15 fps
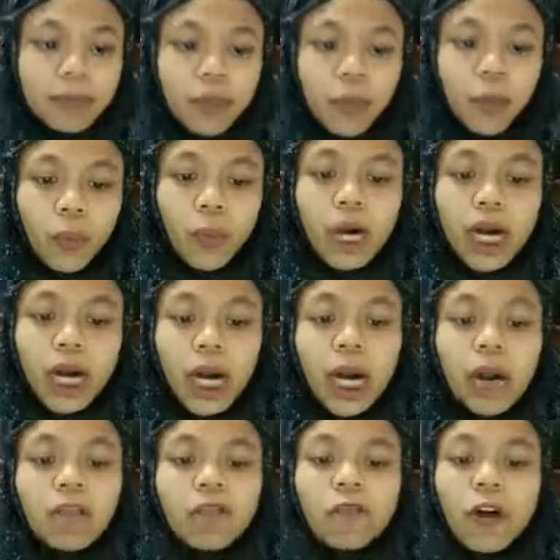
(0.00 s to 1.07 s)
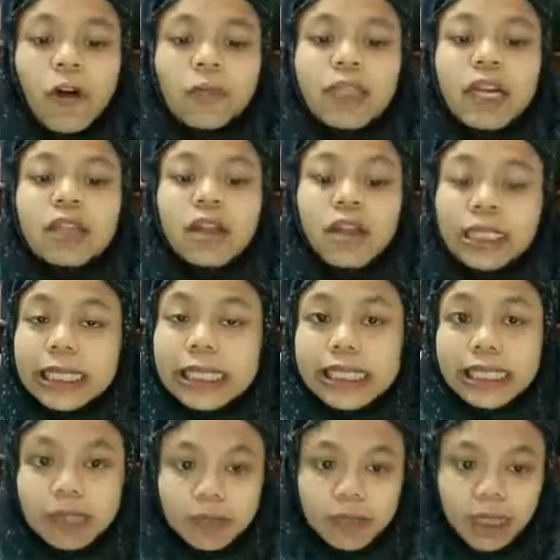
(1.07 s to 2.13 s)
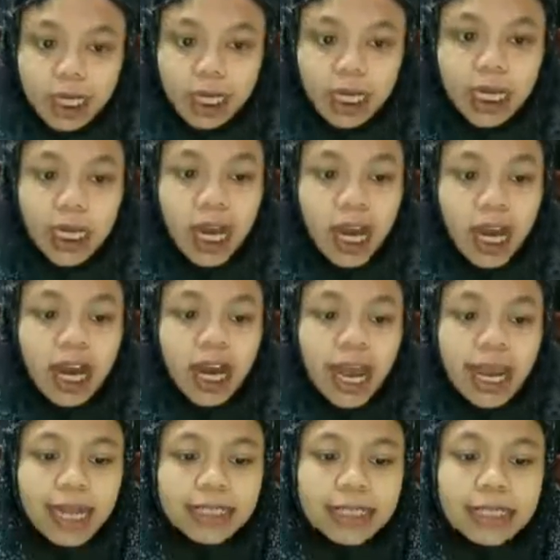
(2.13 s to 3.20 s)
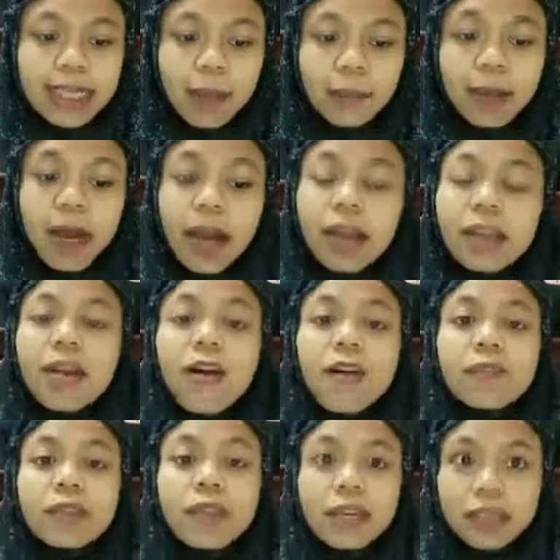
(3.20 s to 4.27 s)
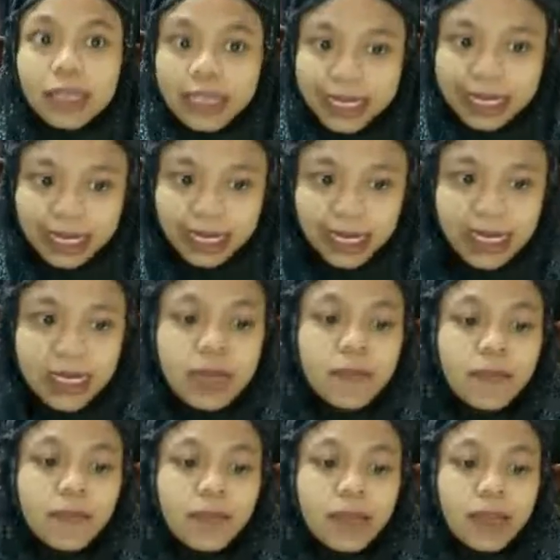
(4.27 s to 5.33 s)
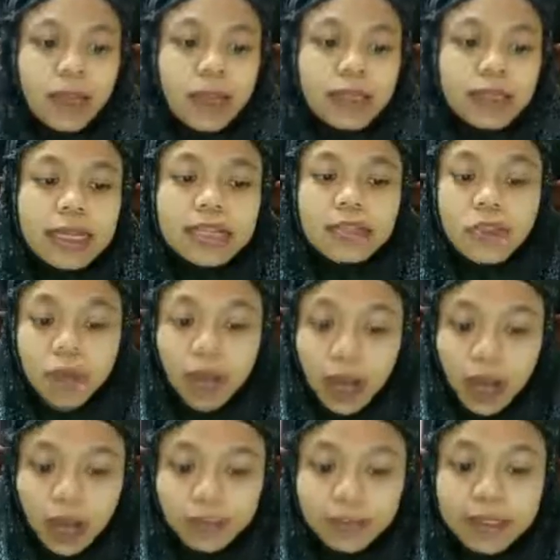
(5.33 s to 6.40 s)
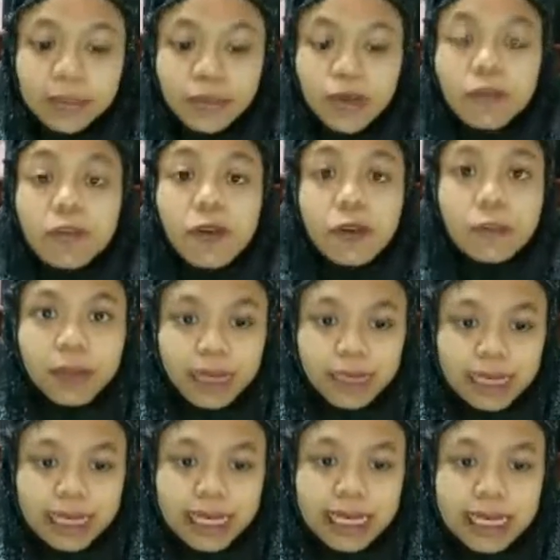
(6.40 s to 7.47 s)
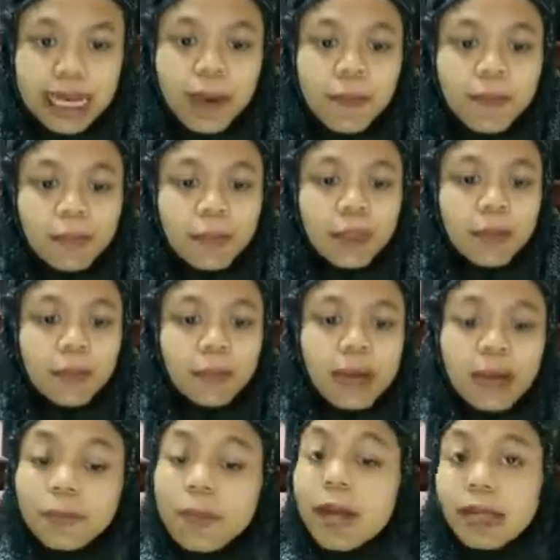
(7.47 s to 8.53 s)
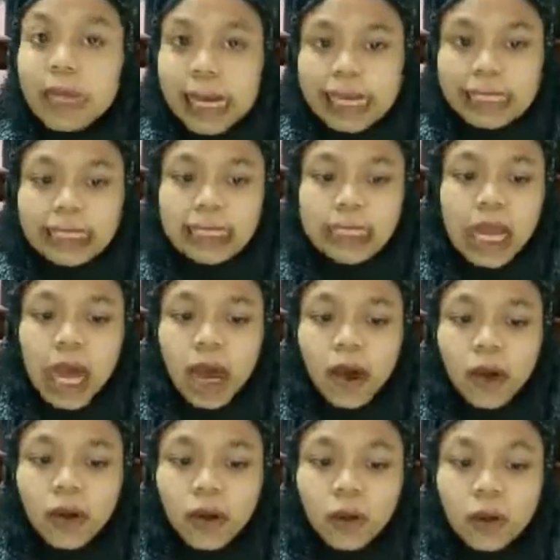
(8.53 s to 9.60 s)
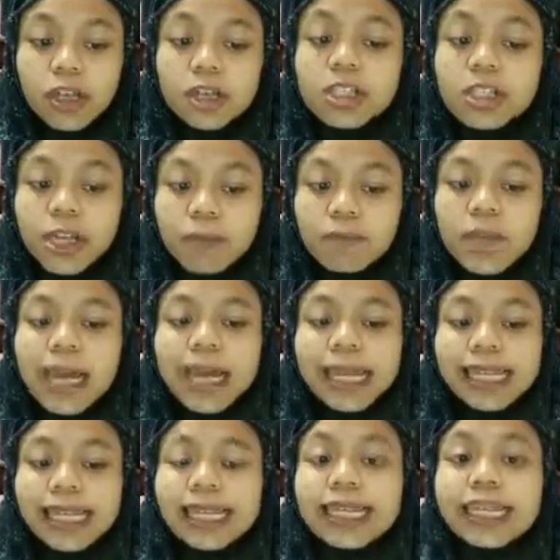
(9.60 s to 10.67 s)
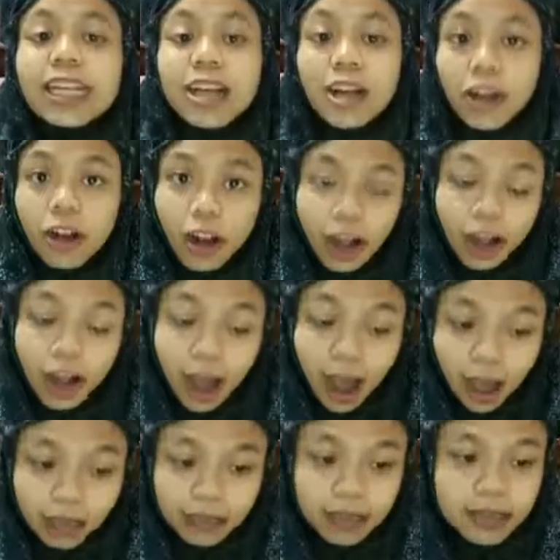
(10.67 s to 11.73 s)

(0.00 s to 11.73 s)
were from the northern Germany and the same kind of Teutonic. These tribes were formerly barbarians who worshipped heathen gods